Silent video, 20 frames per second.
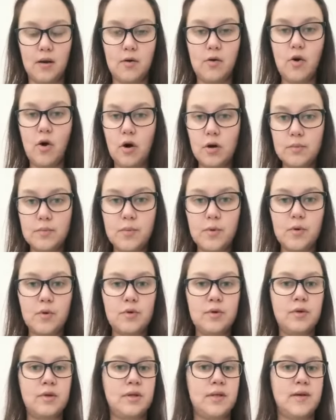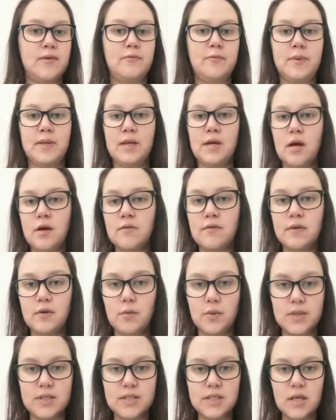cardboard. They've been covered
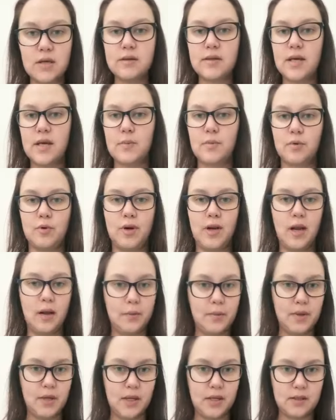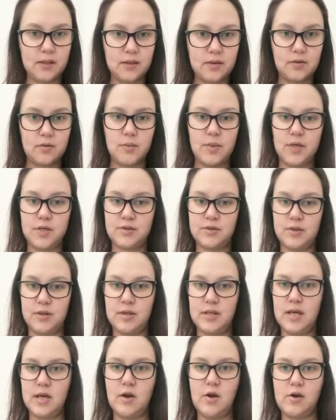with sellotape or laminated to make sure that
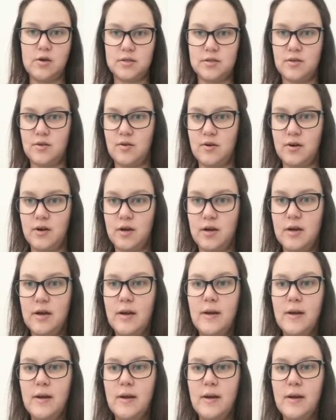they last longer.